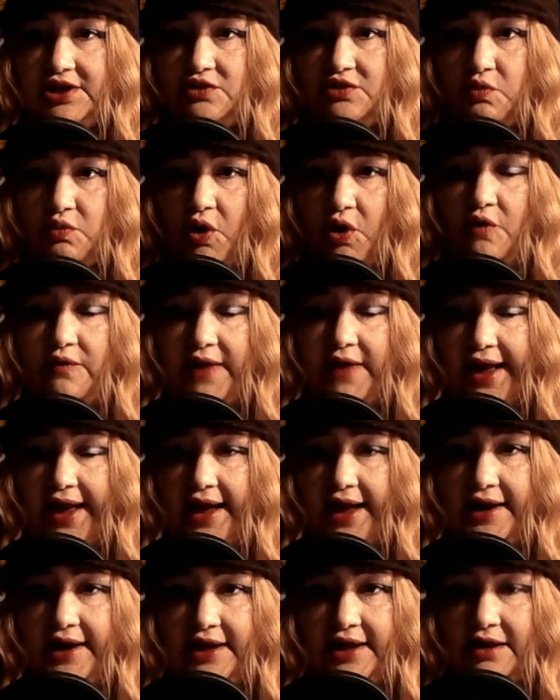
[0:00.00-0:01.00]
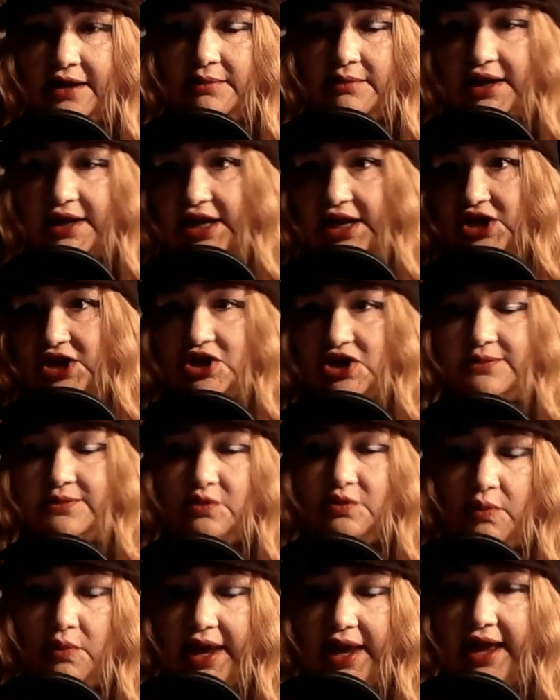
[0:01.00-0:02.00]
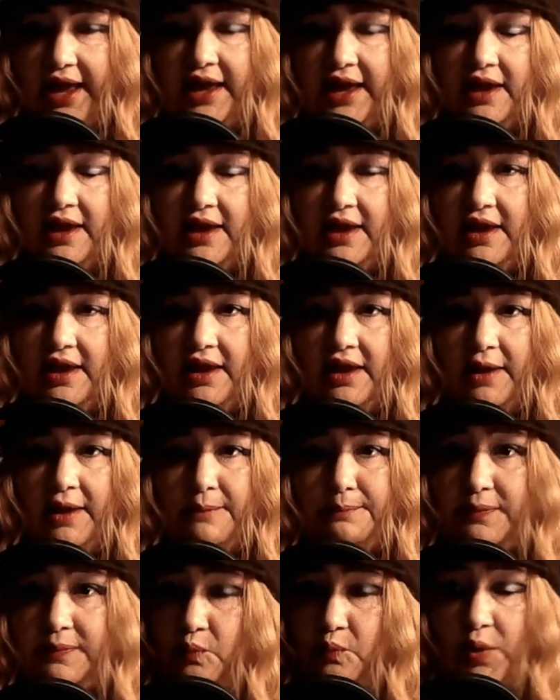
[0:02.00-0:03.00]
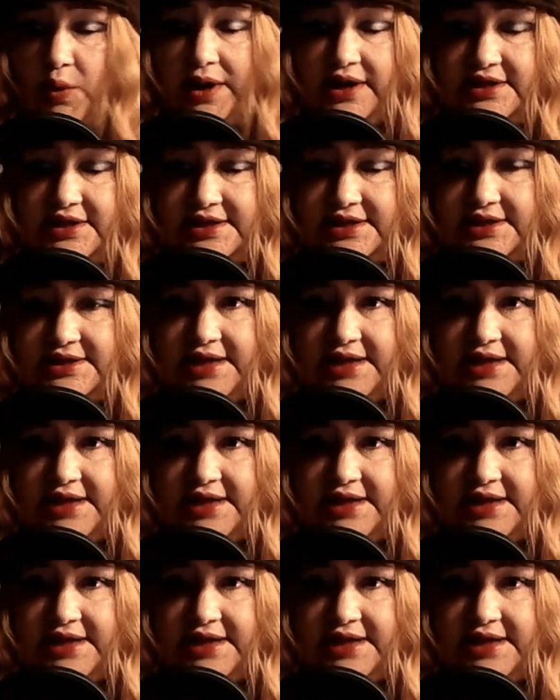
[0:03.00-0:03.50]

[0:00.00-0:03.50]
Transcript: drove at him, and he jumped away. And witnesses